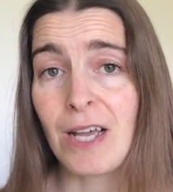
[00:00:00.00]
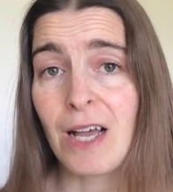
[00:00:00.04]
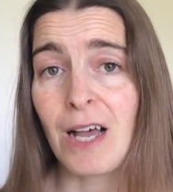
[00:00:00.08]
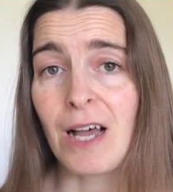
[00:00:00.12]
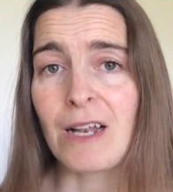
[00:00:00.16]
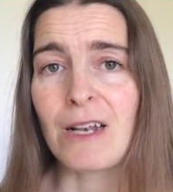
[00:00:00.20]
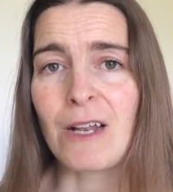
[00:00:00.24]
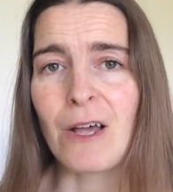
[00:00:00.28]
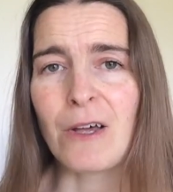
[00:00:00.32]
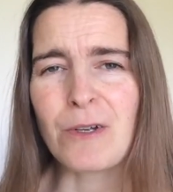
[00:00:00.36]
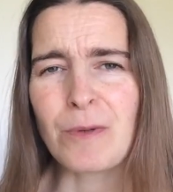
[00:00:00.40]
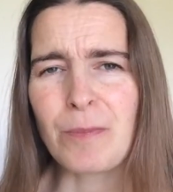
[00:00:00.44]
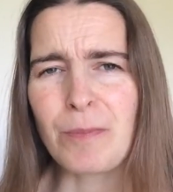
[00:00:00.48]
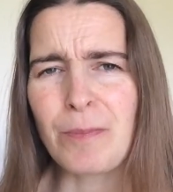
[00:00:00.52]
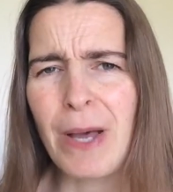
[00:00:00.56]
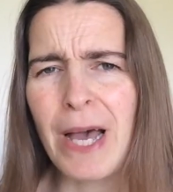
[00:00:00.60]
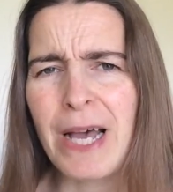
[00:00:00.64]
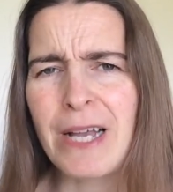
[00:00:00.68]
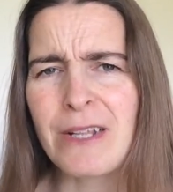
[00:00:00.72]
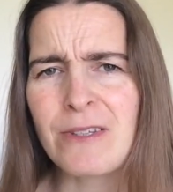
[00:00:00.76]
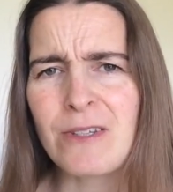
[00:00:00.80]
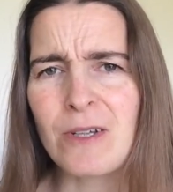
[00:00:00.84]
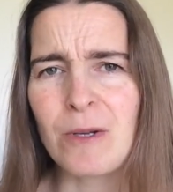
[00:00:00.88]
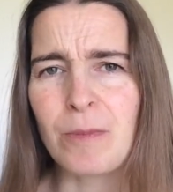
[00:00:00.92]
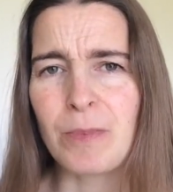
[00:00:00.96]
A lot of
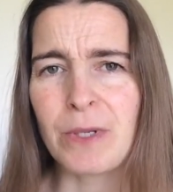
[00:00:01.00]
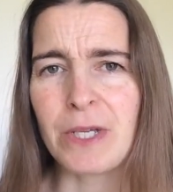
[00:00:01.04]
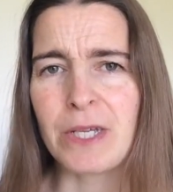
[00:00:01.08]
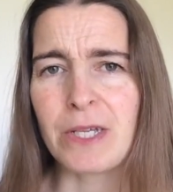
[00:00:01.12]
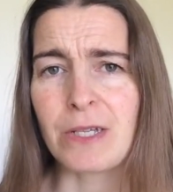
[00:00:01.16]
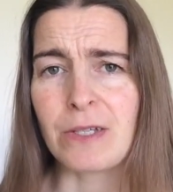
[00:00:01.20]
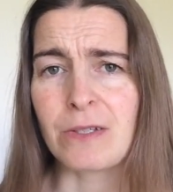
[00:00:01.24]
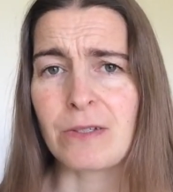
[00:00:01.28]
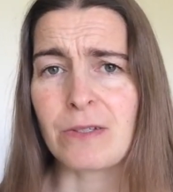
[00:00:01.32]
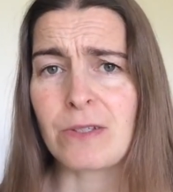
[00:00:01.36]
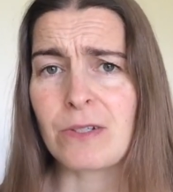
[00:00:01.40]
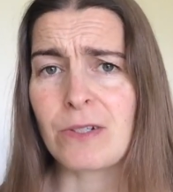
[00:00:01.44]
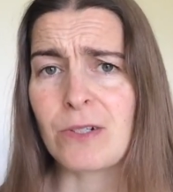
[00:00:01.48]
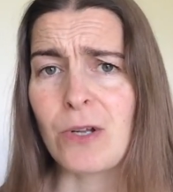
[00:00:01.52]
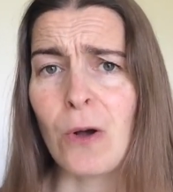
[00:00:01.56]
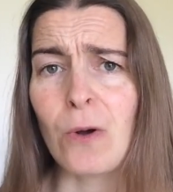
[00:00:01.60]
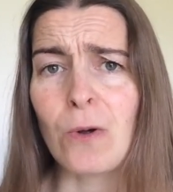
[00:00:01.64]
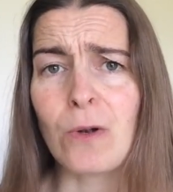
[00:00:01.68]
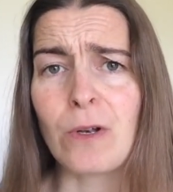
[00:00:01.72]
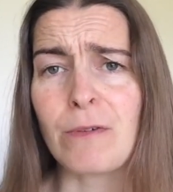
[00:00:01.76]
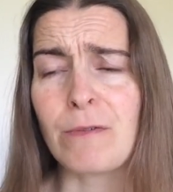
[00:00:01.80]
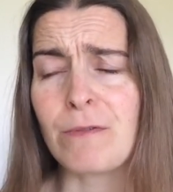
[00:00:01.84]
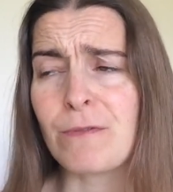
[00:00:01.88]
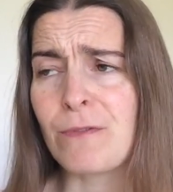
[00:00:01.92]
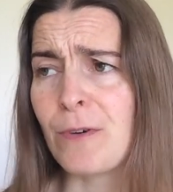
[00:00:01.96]
pets are being
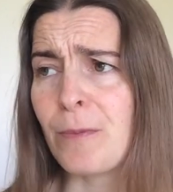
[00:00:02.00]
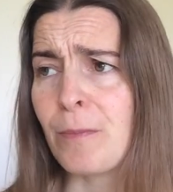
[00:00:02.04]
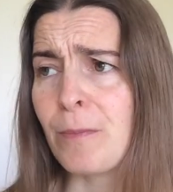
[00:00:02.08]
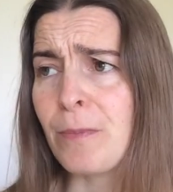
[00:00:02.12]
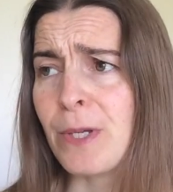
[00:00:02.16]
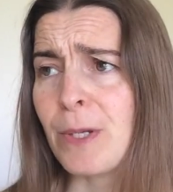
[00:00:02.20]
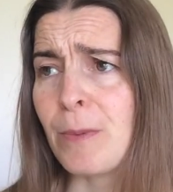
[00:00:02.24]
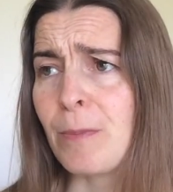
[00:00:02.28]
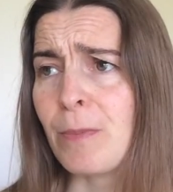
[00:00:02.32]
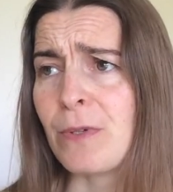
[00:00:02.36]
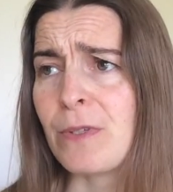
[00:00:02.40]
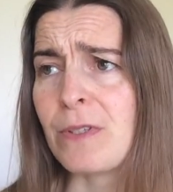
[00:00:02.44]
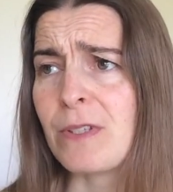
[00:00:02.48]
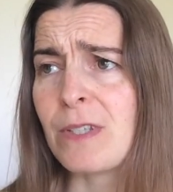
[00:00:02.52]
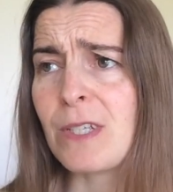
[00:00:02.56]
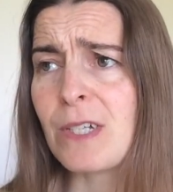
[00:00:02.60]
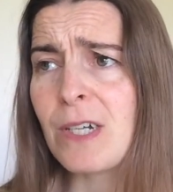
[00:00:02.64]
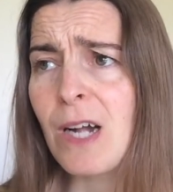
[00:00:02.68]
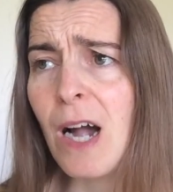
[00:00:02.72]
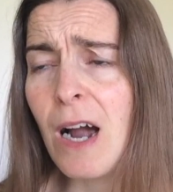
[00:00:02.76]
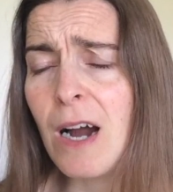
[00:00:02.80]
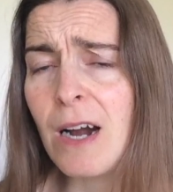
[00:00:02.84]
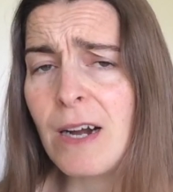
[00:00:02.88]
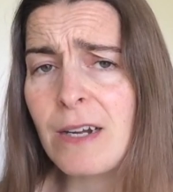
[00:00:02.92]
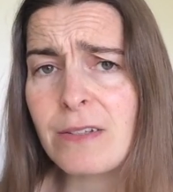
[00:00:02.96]
stolen from people's
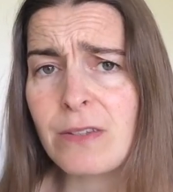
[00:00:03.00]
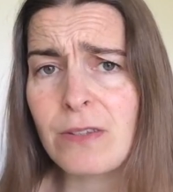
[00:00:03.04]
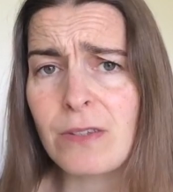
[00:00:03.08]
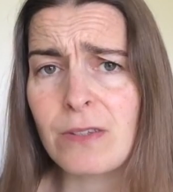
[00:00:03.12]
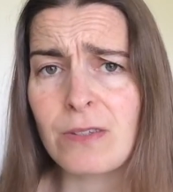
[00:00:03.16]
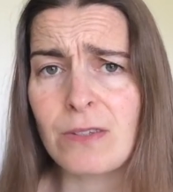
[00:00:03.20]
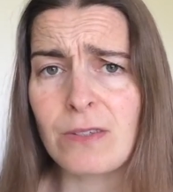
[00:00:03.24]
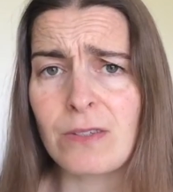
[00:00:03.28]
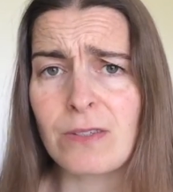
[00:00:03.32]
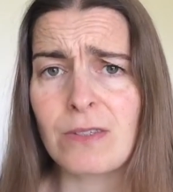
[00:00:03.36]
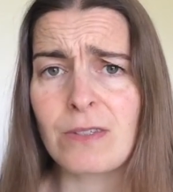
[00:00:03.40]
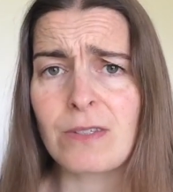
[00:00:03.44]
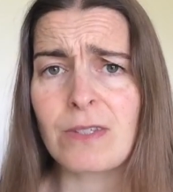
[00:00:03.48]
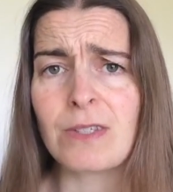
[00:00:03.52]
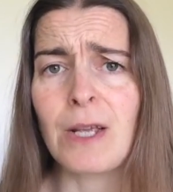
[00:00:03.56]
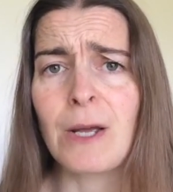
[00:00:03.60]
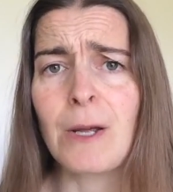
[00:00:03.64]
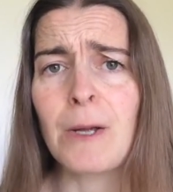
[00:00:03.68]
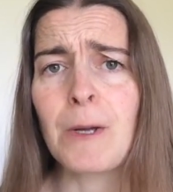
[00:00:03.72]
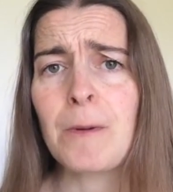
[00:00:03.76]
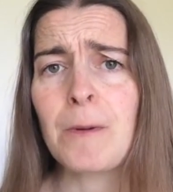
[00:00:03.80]
gardens,